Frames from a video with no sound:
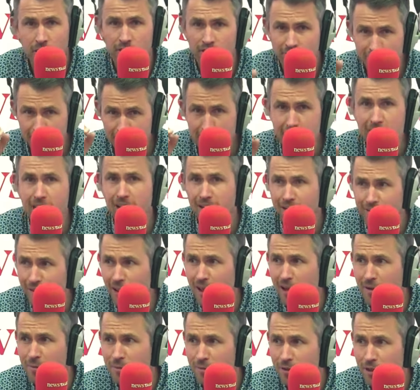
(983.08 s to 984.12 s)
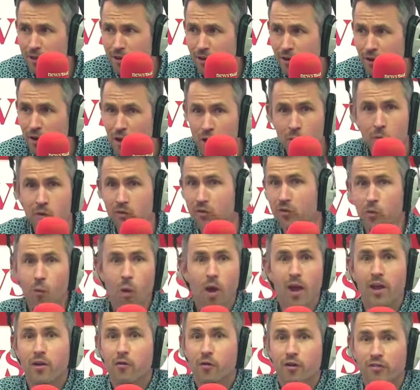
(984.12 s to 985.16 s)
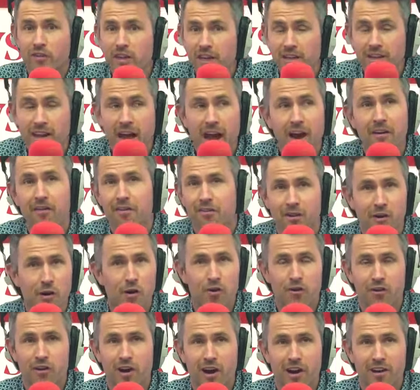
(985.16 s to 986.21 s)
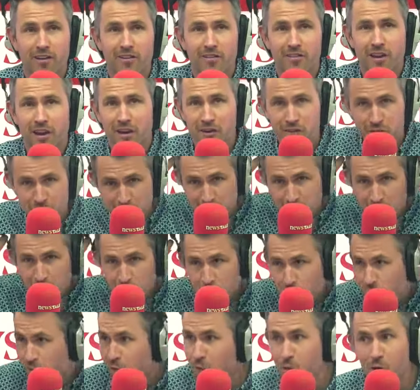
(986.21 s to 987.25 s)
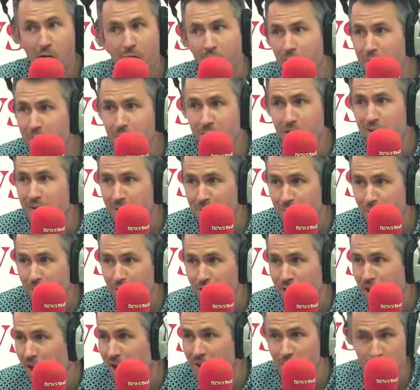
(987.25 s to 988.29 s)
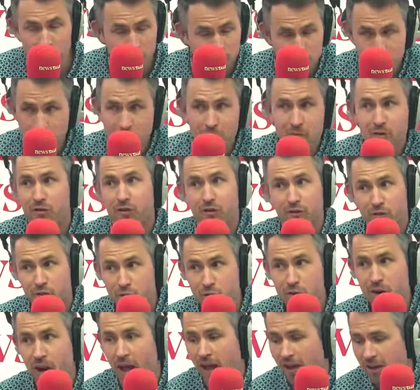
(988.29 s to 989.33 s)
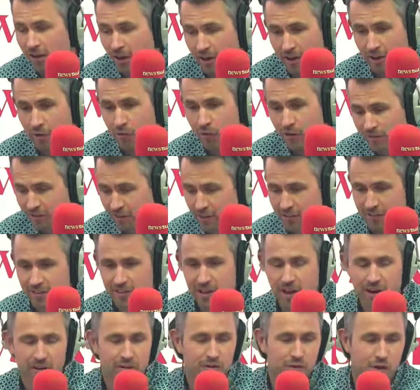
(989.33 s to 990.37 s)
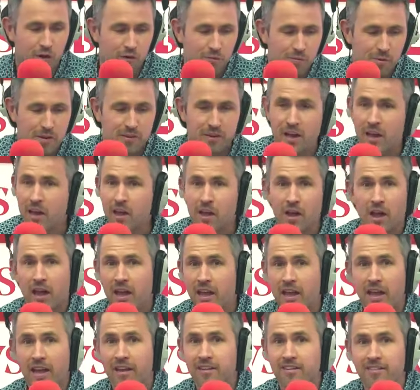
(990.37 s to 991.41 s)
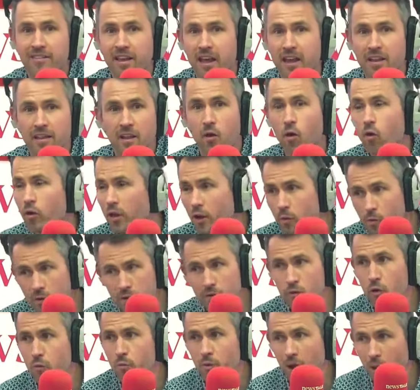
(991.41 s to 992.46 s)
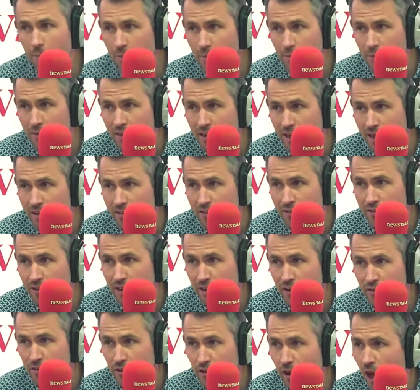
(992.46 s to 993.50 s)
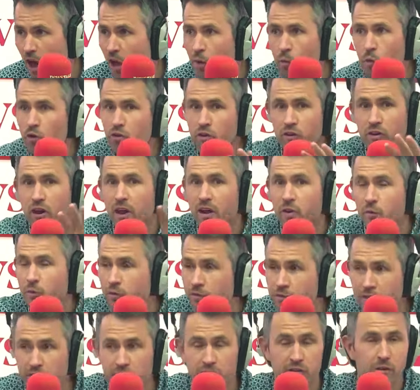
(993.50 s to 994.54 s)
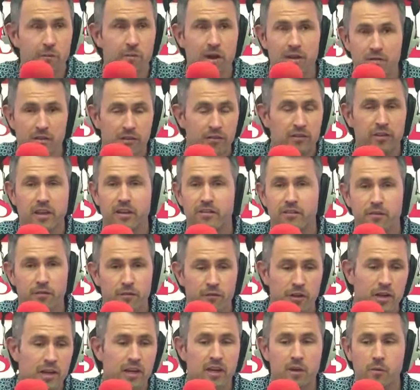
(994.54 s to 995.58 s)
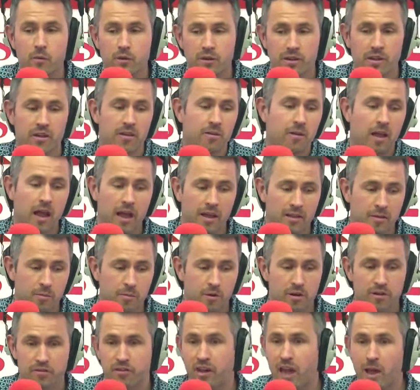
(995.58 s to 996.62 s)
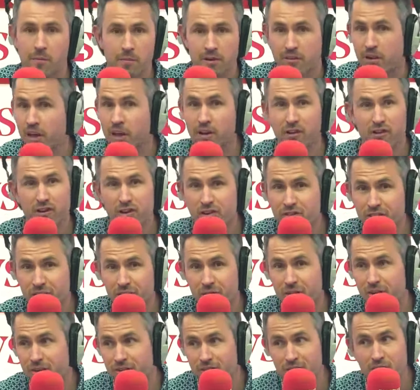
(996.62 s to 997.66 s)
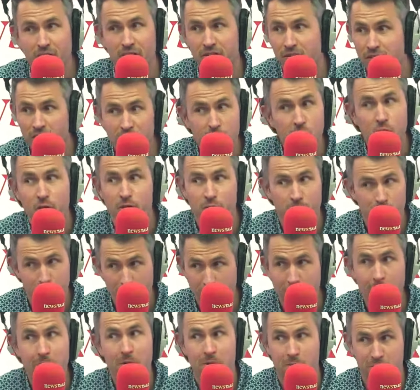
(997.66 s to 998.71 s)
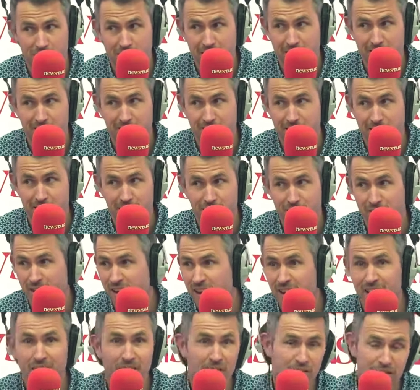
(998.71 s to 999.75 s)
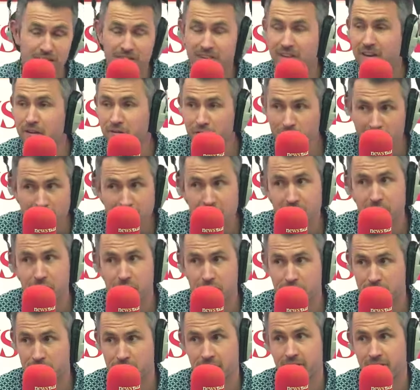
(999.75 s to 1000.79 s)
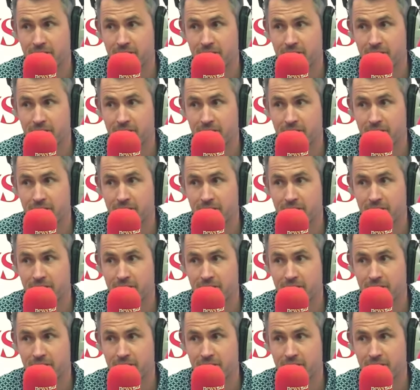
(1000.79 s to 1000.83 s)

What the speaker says: not a single asylum seeker. Which is why Chris Heaton-Harris, the Northern Ireland Secretary, was so confident on Monday, despite Rishi Sunak kind of criticising the Irish government, in saying that, oh yeah, we've no problem with the legislation. I wondered kind of, was there some level of schizophrenia within the British cabinet? Turns out there's not. They don't have a problem with the legislation because it's ineffective.